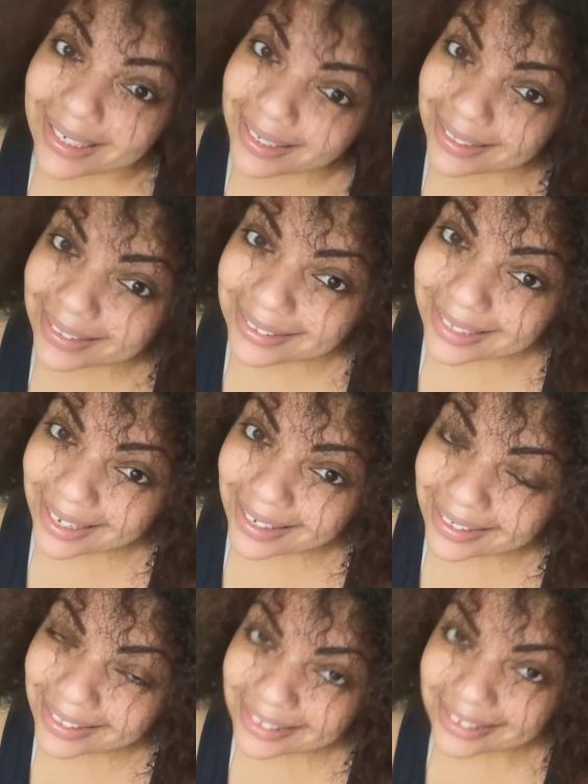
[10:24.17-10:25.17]
clean the
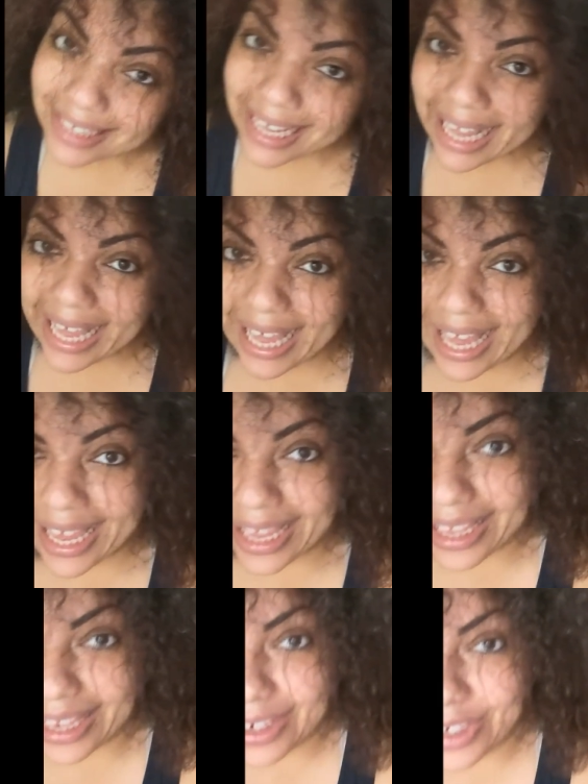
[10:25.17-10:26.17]
stairs
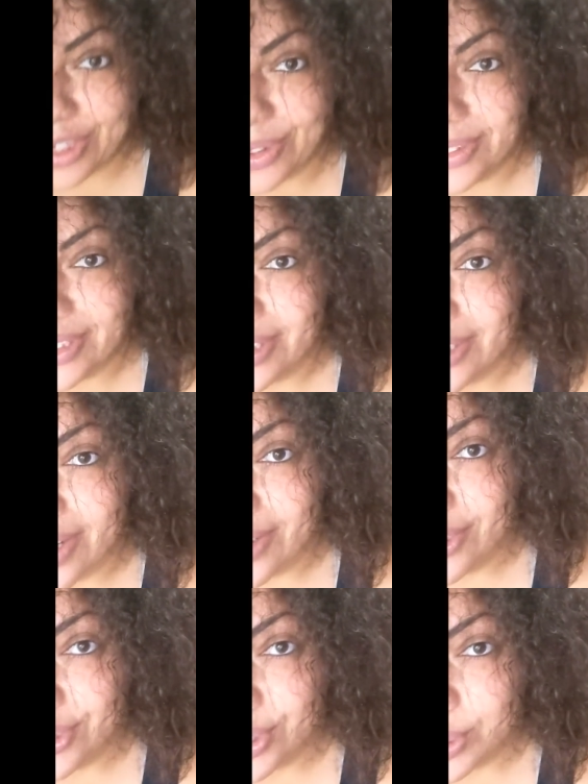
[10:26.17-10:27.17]
and using
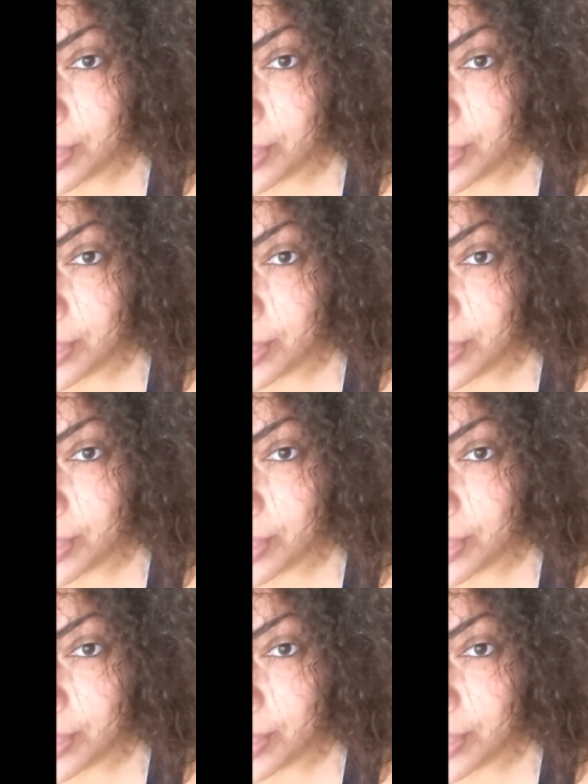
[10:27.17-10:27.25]
Dollar Tree